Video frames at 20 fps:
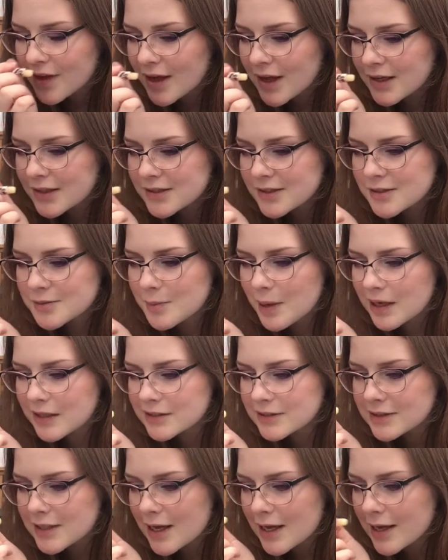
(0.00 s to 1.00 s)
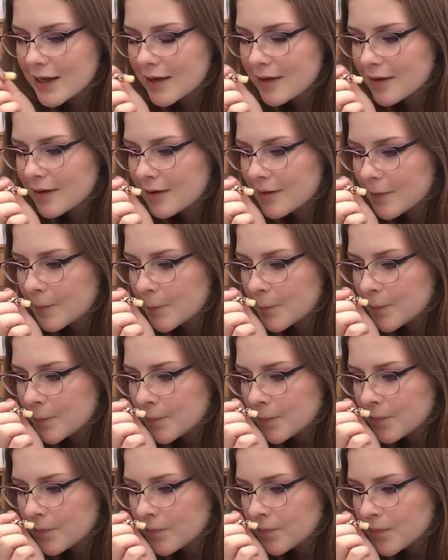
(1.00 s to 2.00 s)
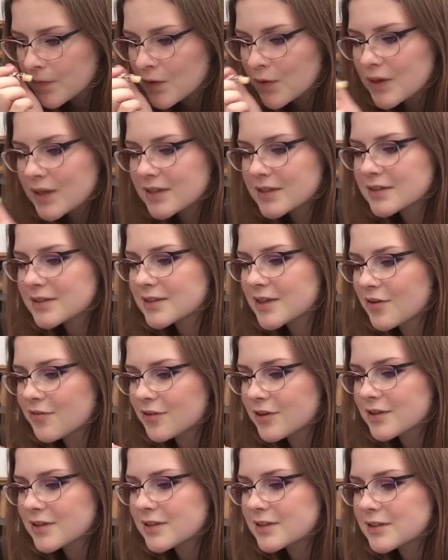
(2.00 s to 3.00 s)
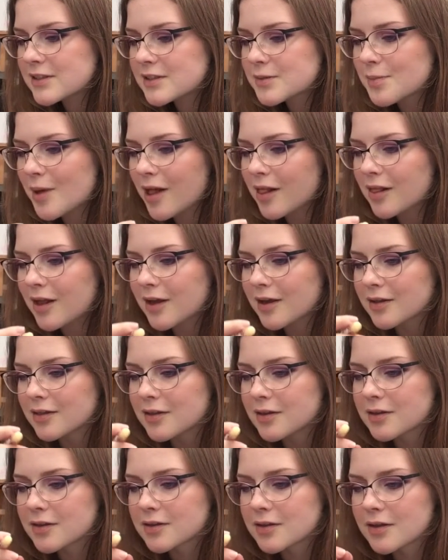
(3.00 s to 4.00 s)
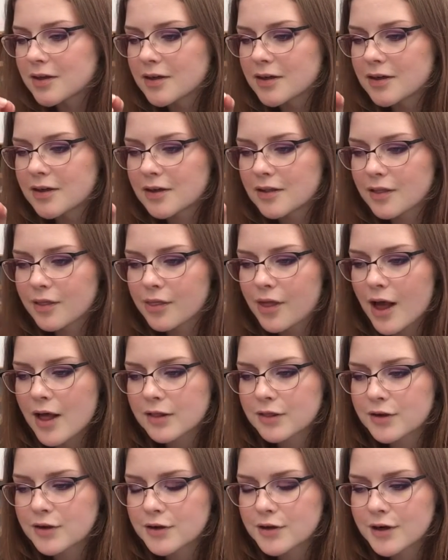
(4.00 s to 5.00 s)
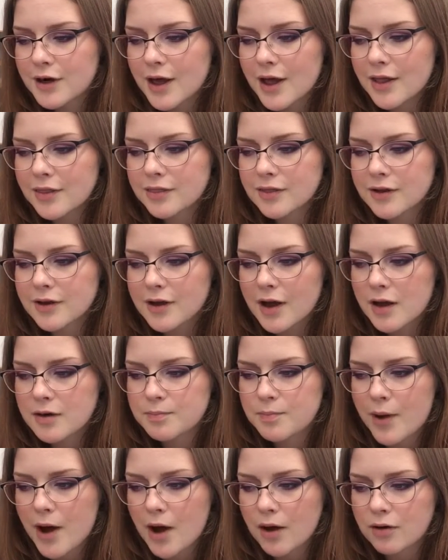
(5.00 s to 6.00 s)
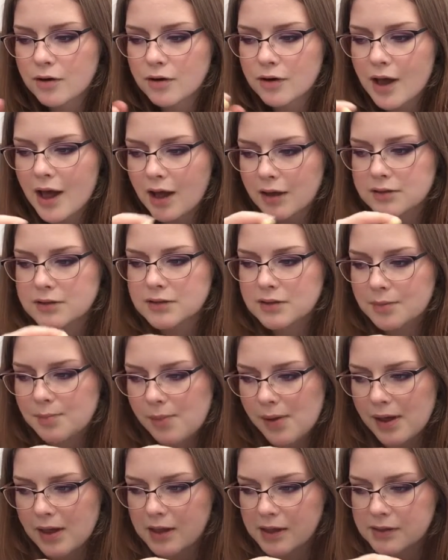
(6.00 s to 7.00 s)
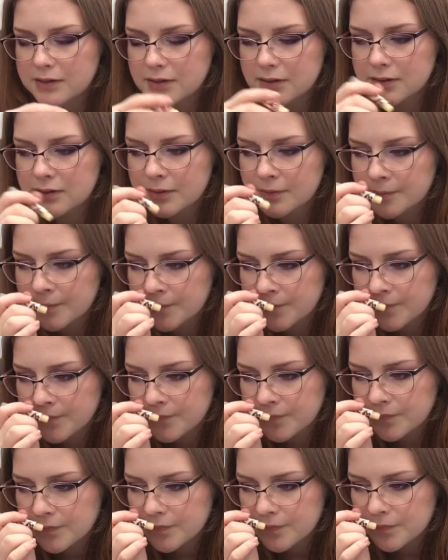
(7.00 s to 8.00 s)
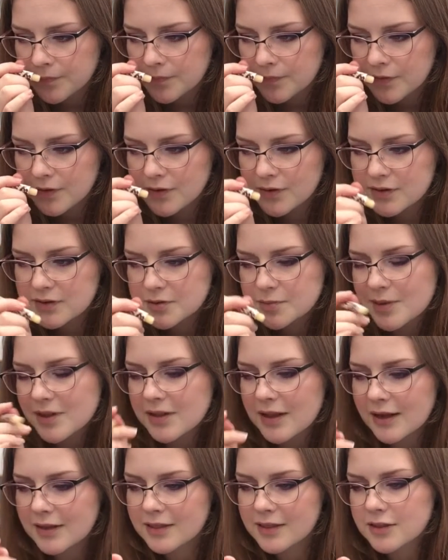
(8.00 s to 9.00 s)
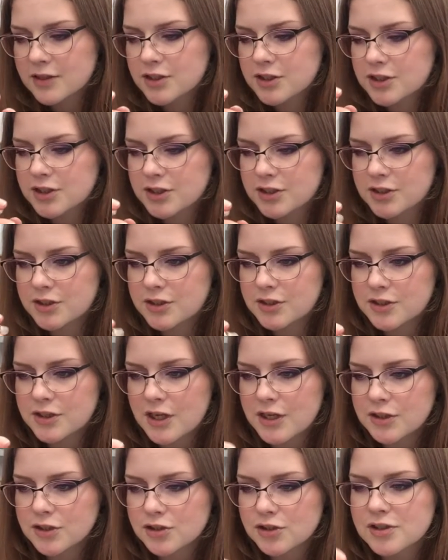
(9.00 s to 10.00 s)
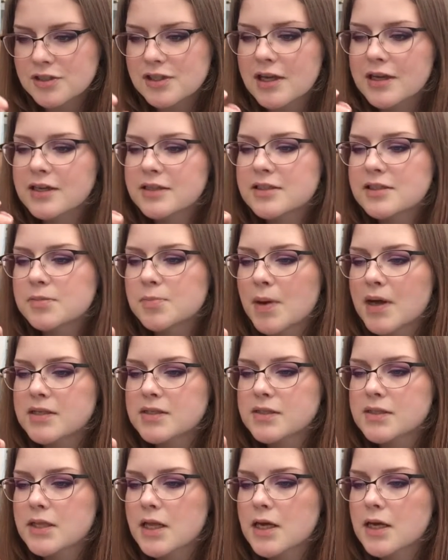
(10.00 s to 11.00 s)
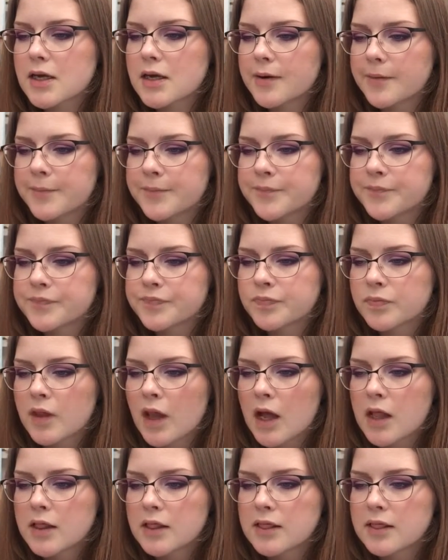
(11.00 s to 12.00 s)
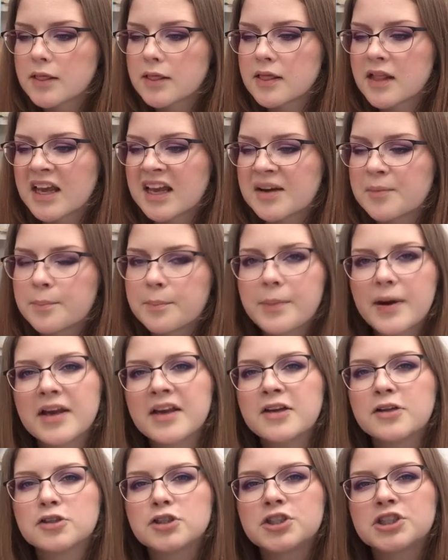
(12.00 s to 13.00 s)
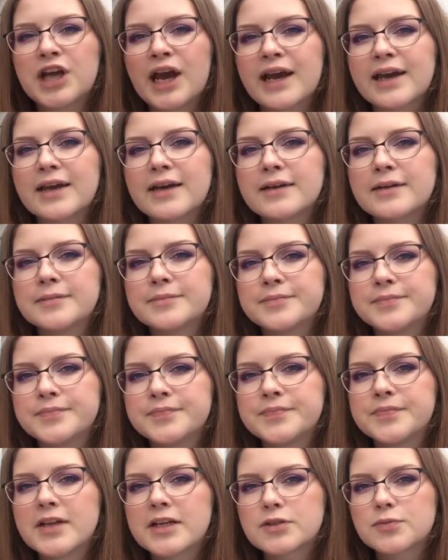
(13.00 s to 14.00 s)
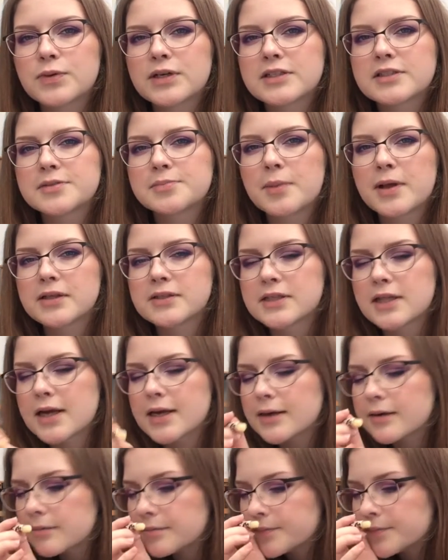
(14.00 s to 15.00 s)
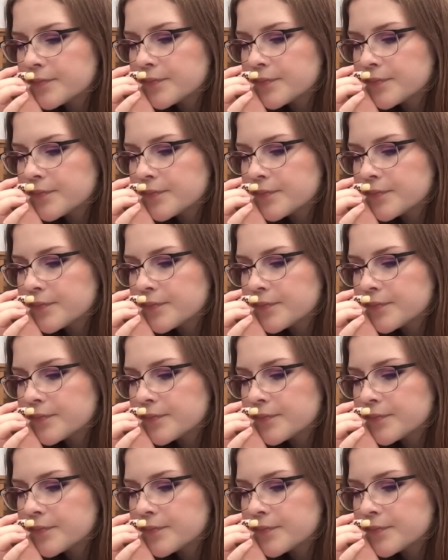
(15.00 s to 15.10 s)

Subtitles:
It smells like, you can definitely smell like the leather and the gunpowder as the base. You can smell like the dangerous, like it smells like a biker jacket. That's what it smells like.